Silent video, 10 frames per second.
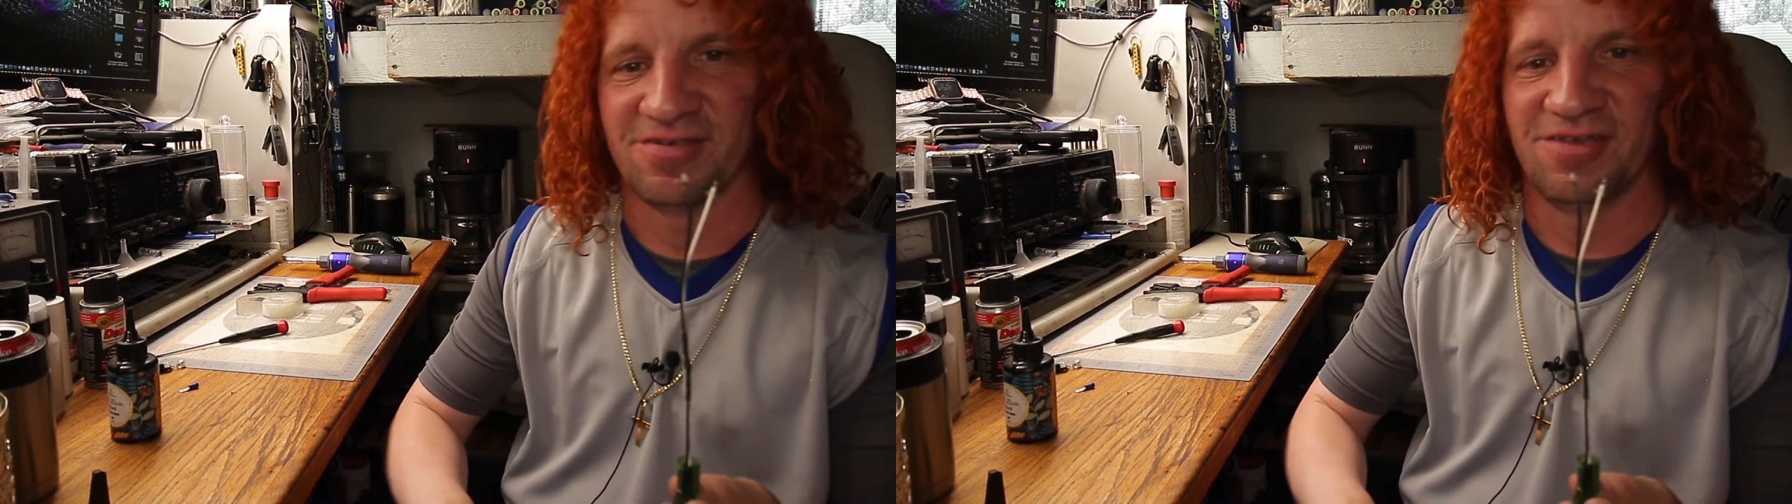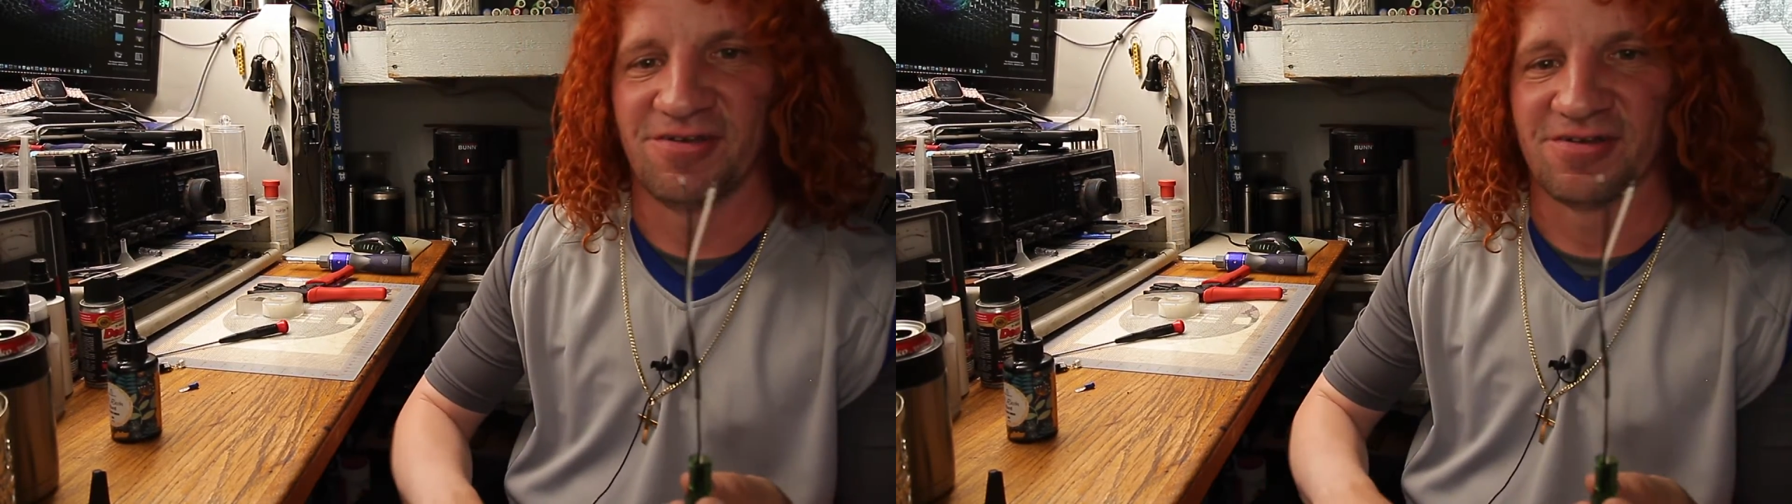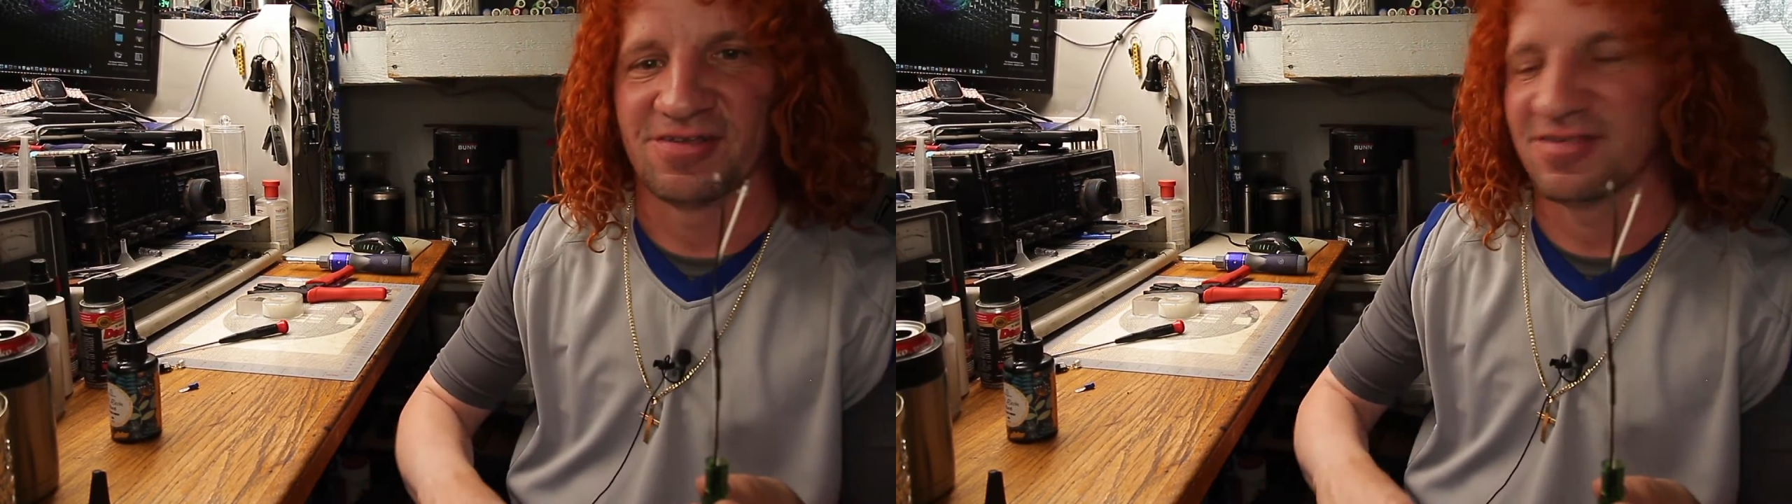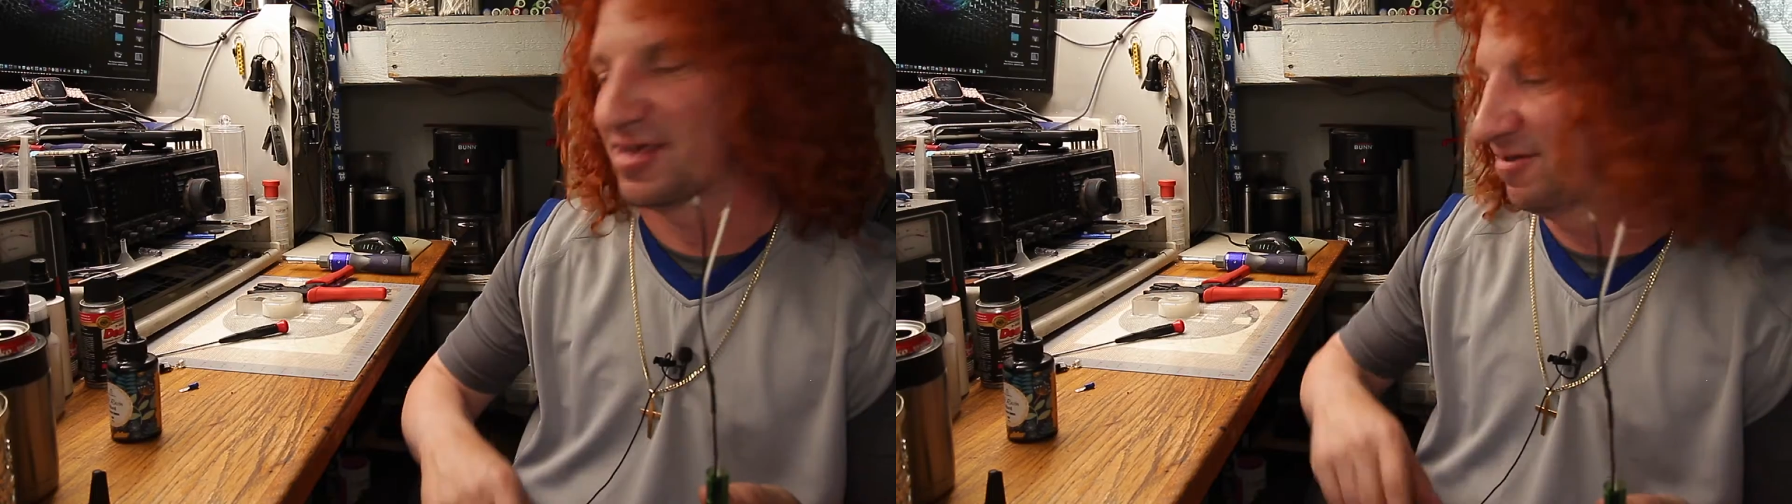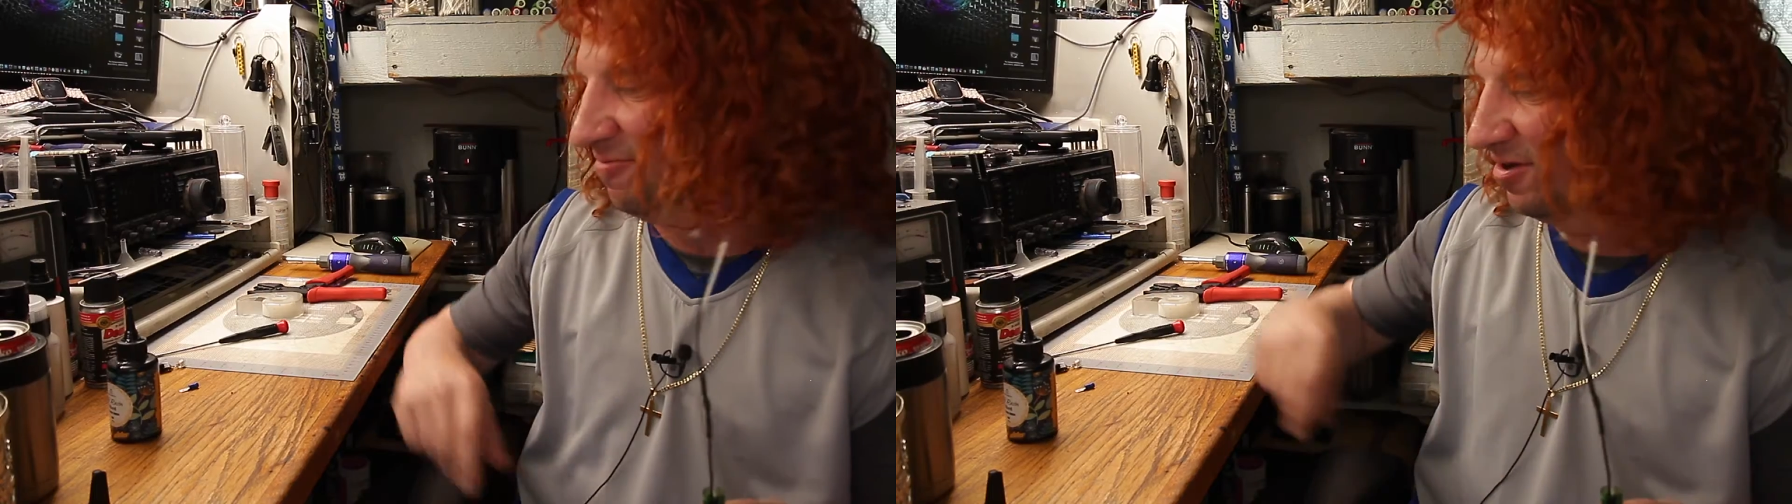and you're going to
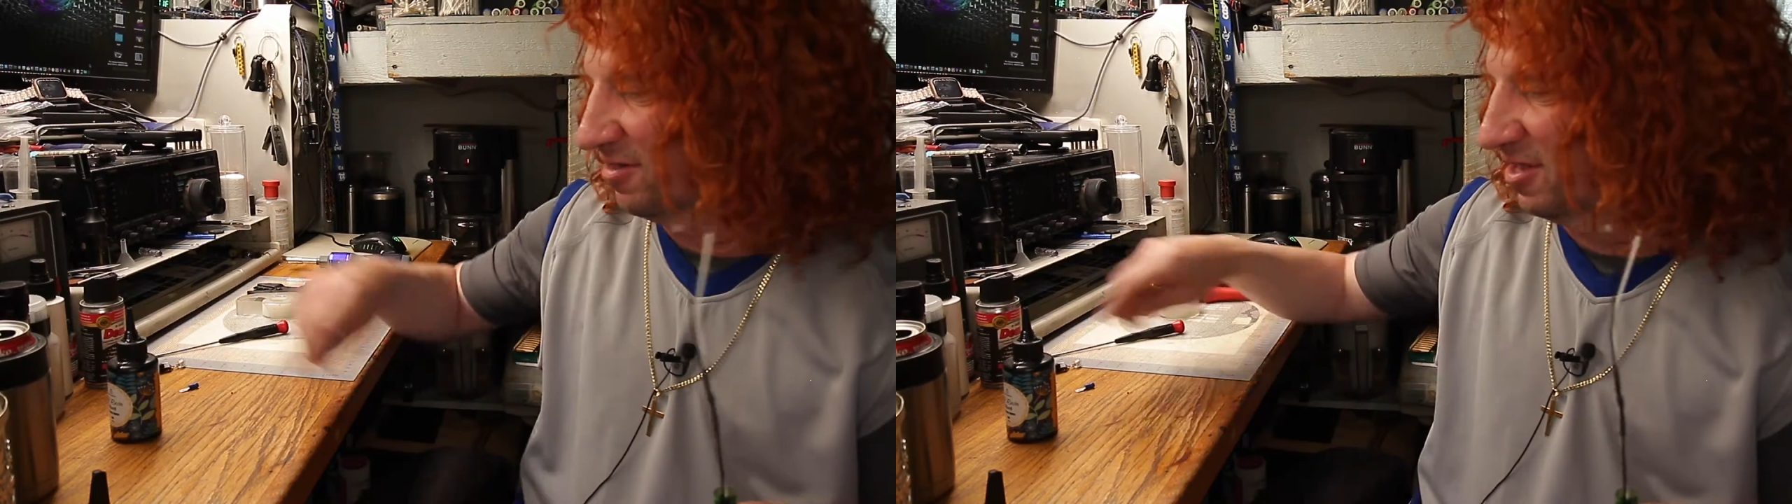say, well,